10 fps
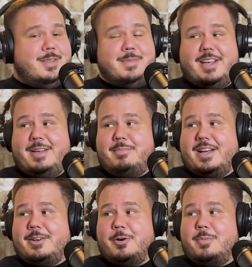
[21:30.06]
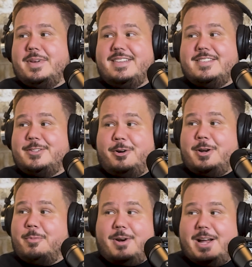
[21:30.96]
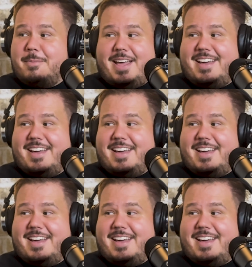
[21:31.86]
me, I by no means started where I'm at.